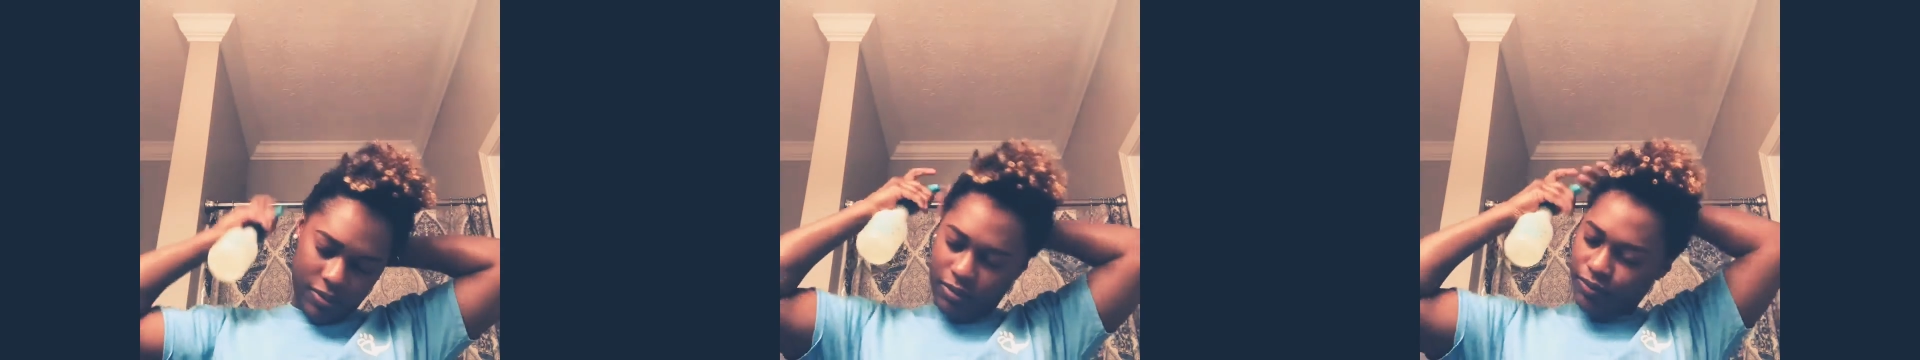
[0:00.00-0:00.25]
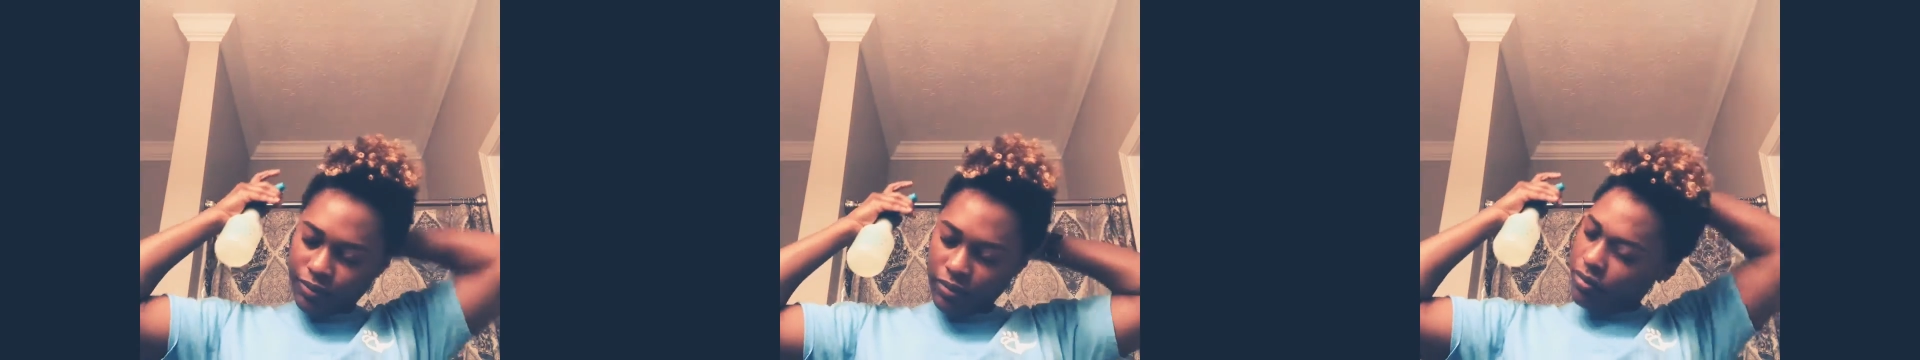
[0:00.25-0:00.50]

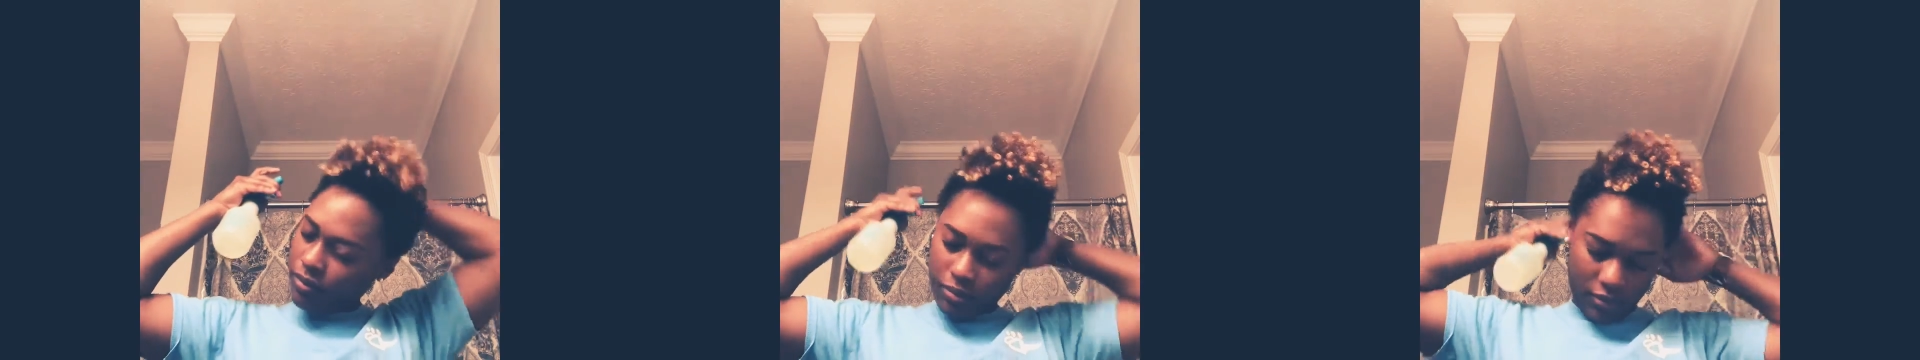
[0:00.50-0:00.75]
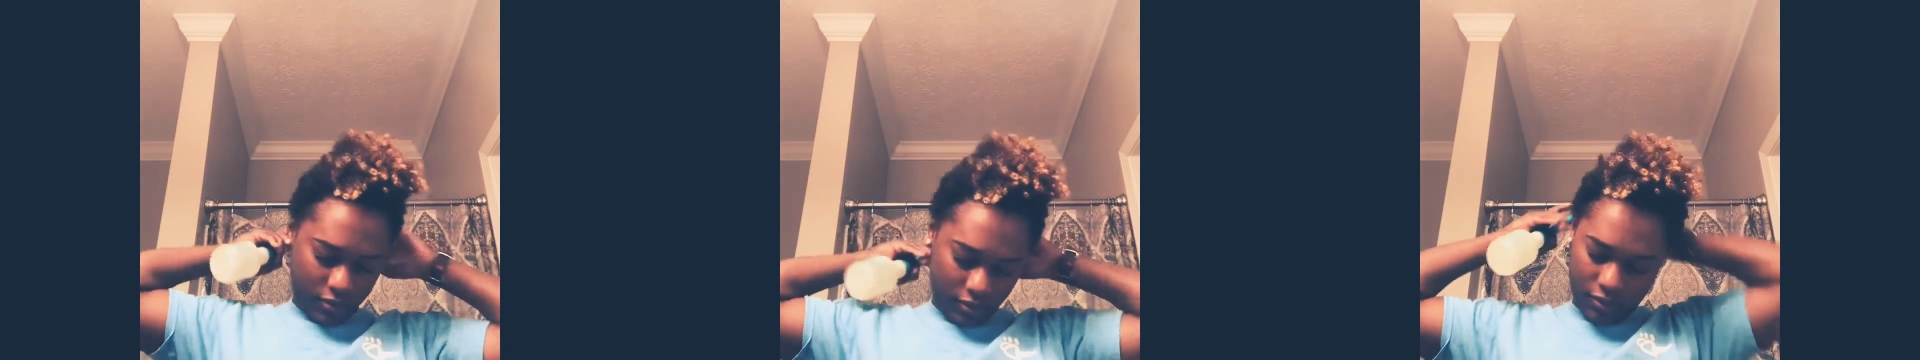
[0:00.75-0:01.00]
So I'm just
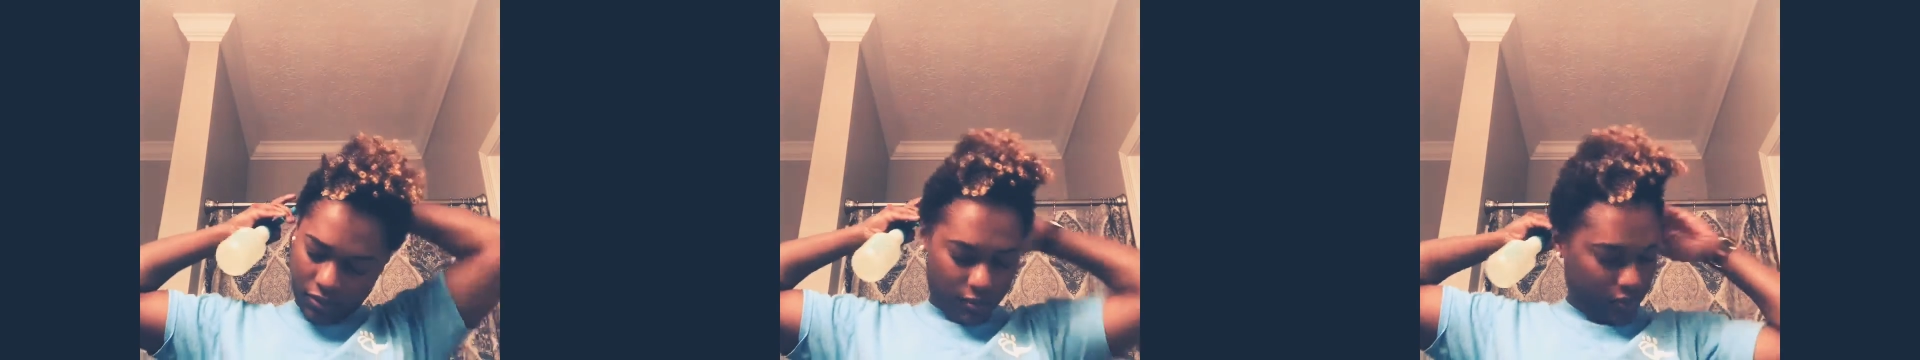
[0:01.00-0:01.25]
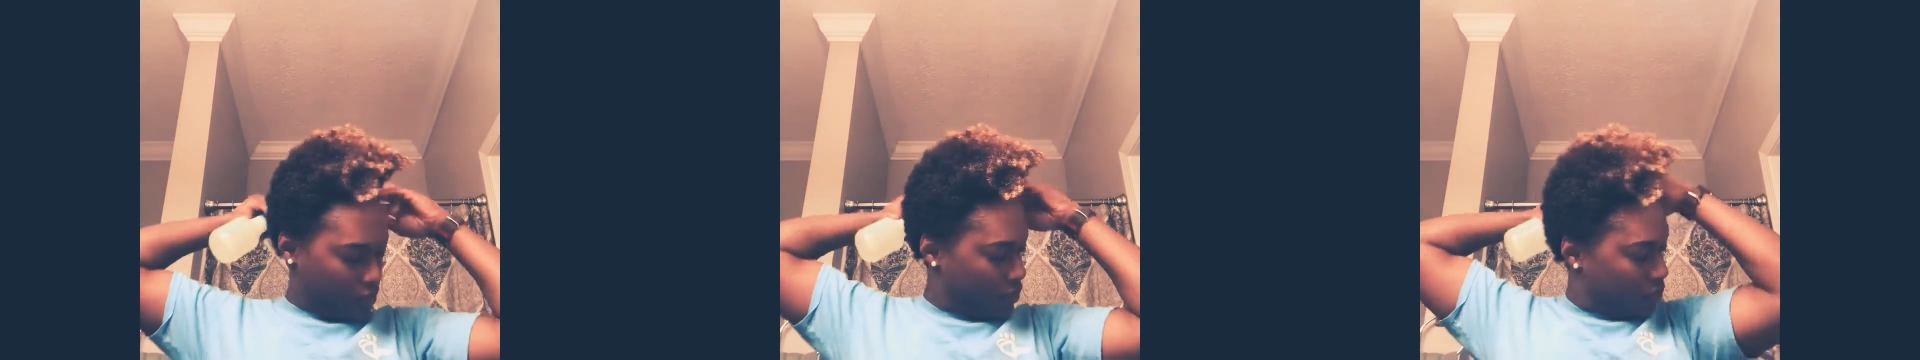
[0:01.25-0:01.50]
spraying
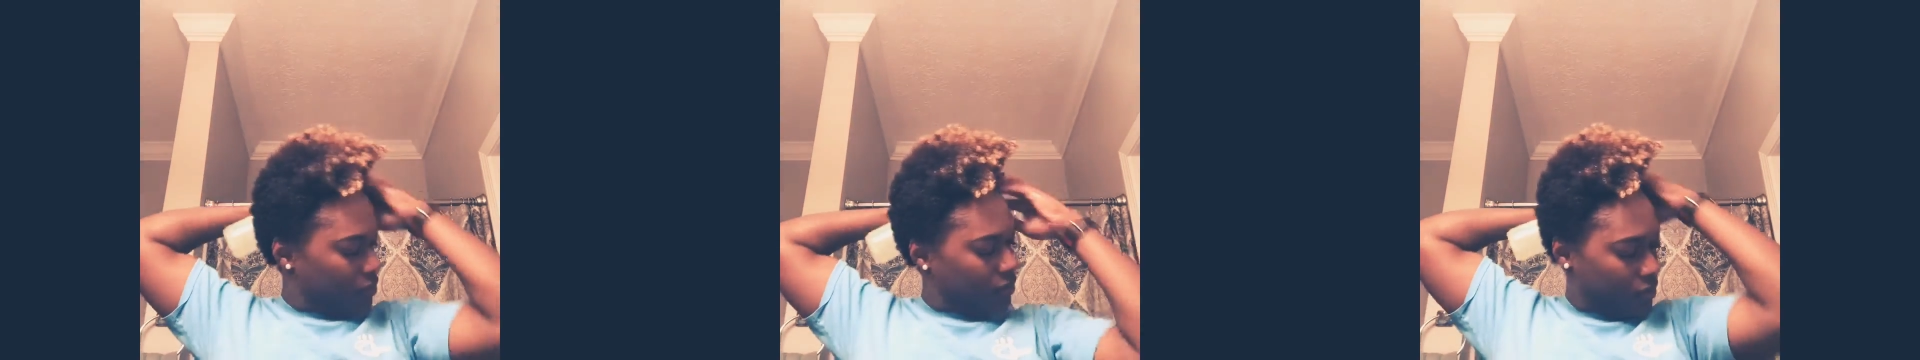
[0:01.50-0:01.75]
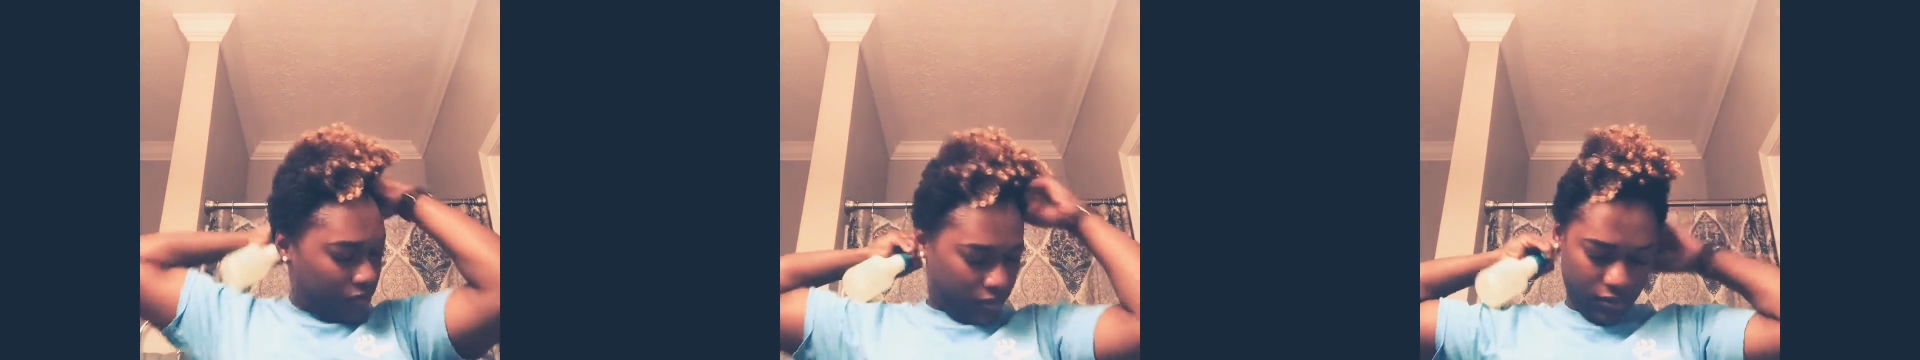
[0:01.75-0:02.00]
with just
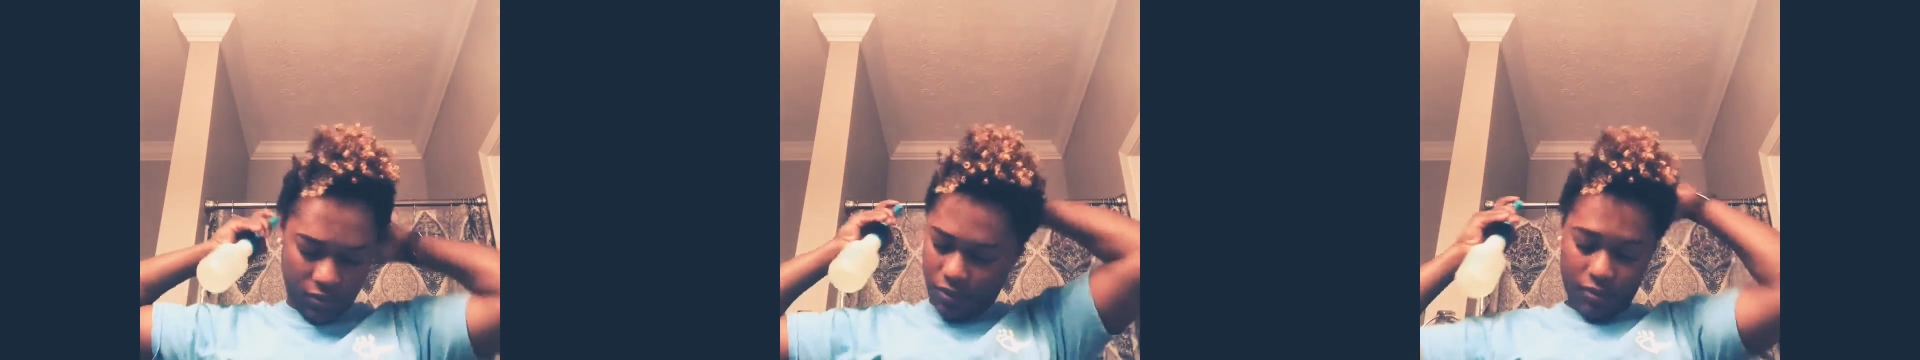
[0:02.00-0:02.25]
regular water to